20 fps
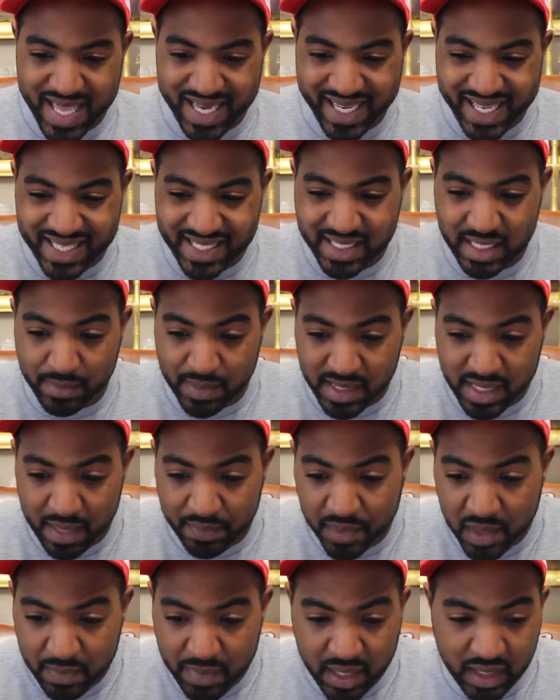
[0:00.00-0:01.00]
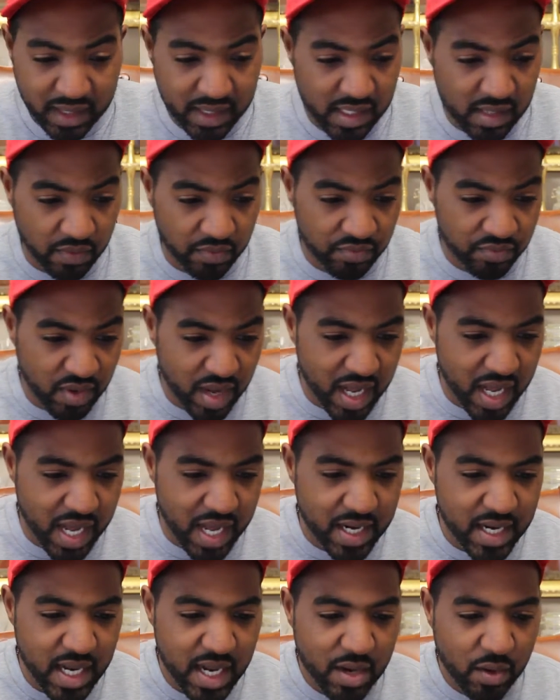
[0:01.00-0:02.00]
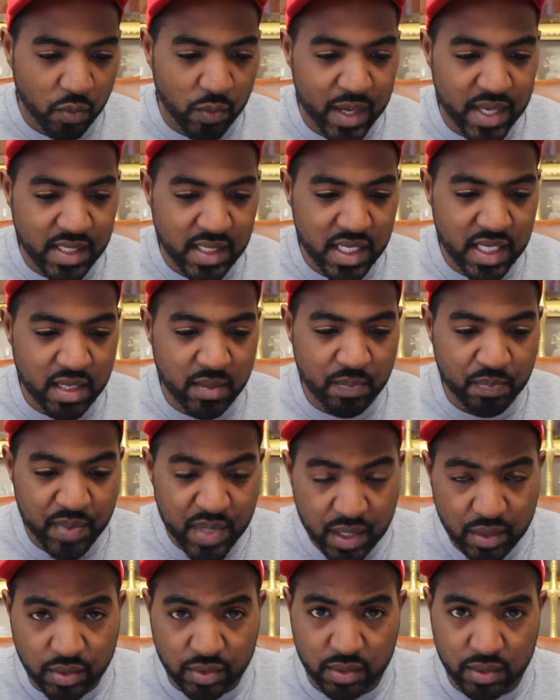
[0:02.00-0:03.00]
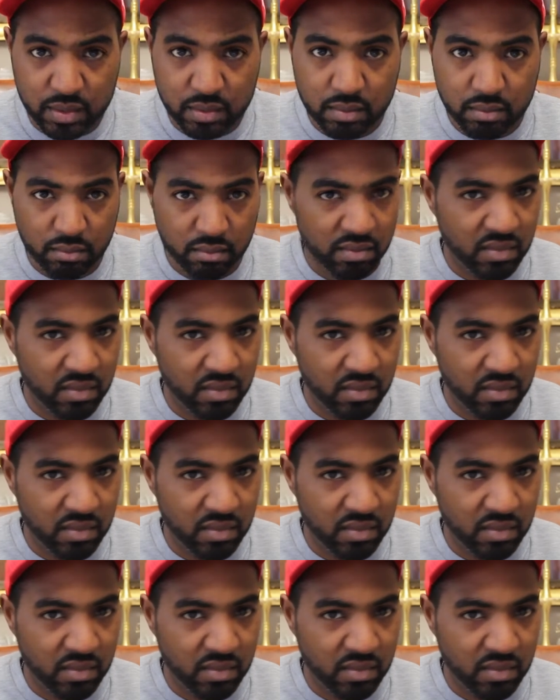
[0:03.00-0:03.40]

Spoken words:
and its susceptibility to fraud, waste, and abuse.